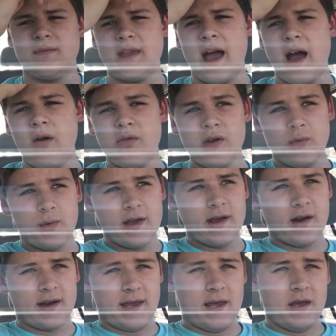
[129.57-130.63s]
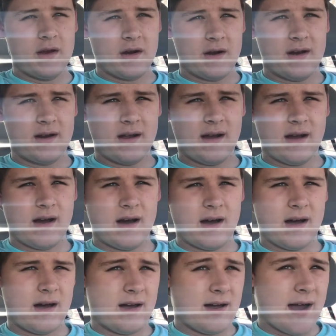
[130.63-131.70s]
now that we are here,
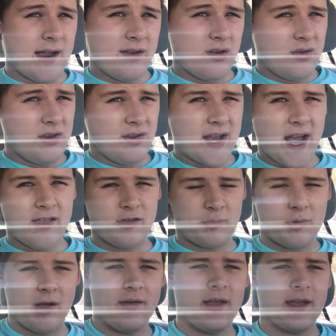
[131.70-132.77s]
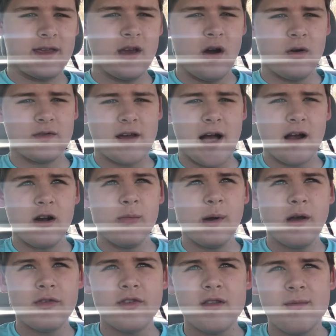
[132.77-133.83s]
uh, I know you guys are probably like, yo, Taco
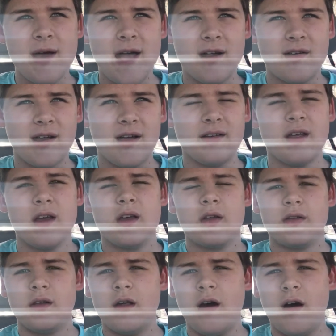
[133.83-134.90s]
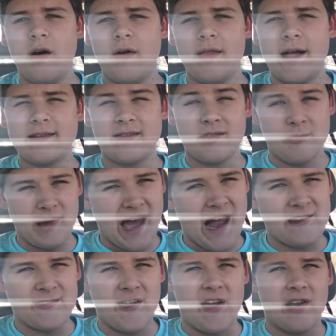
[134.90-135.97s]
Bell's in the background. No, that's the
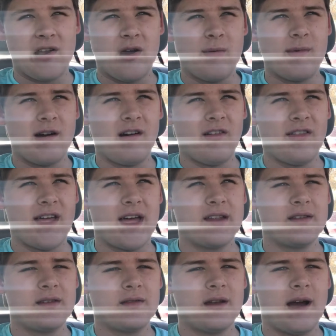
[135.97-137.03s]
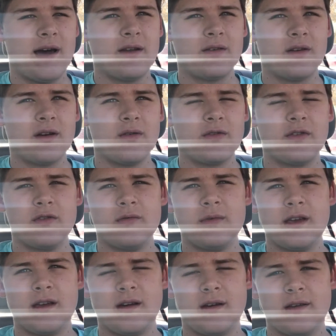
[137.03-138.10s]
bad Taco Bell that I don't go to
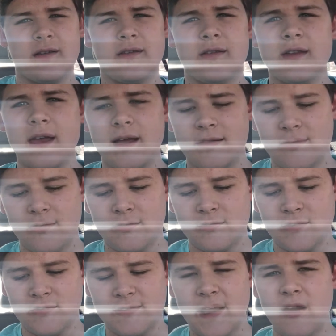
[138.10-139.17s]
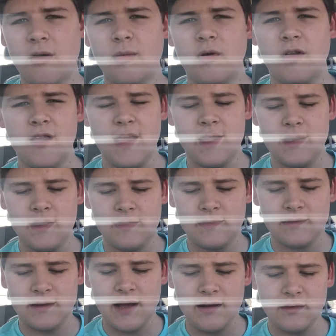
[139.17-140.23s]
because it's just terrible and it's
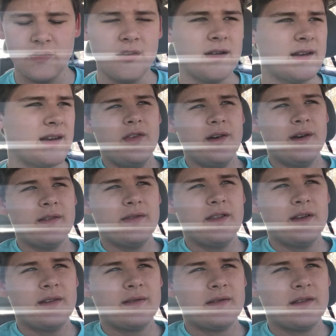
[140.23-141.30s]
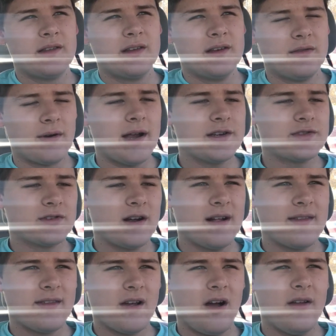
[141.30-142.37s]
not good. The, the, the
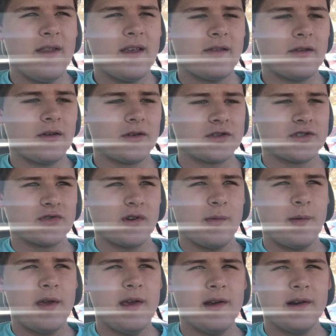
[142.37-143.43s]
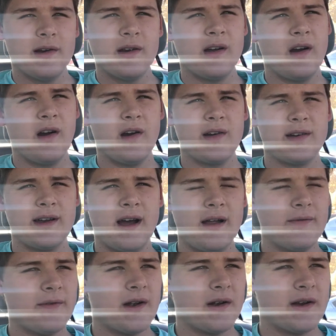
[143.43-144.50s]
restaurants on this little strip here are
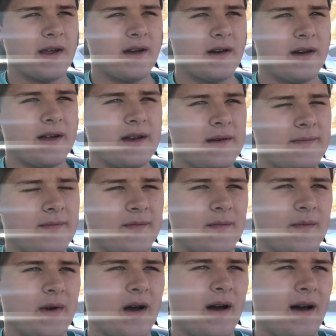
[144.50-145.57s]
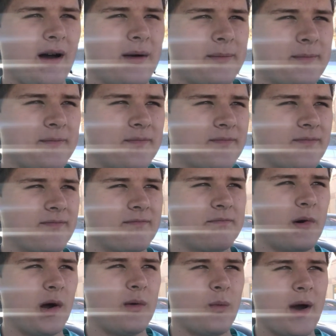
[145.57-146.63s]
not very good. Um,
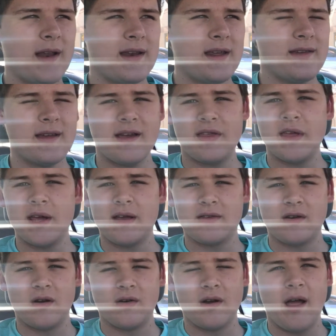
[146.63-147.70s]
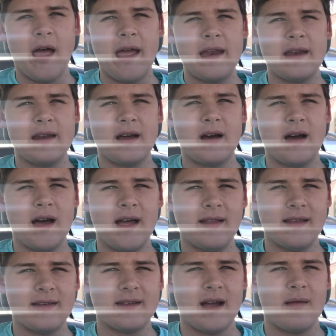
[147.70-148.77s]
but Wendy's I think is all right. Uh, at
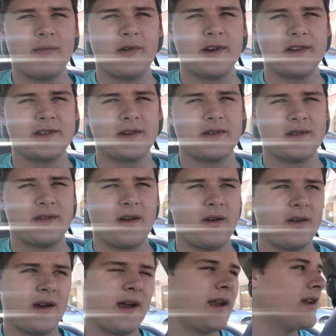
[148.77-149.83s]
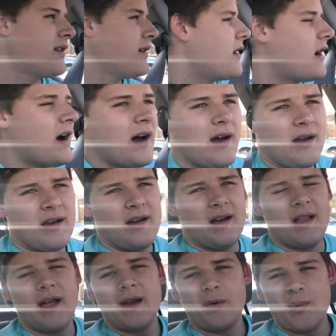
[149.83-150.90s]
least I'm pretty sure it's all right. Uh, a
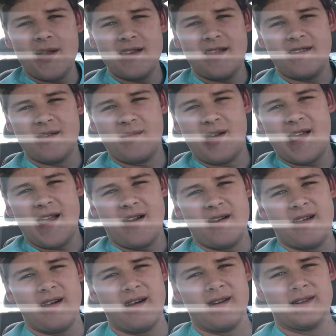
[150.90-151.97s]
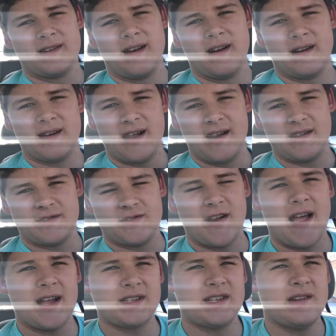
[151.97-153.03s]
lot of Wendy's in my area are, are kind of
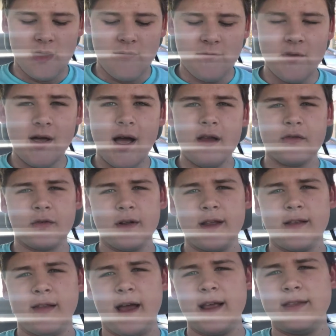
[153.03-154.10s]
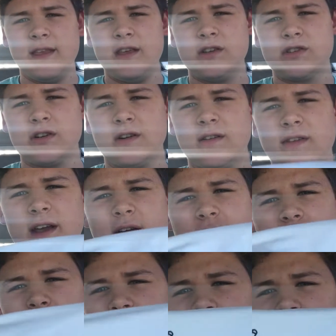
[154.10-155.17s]
trashy. If you guys really like these shirts, like if there's a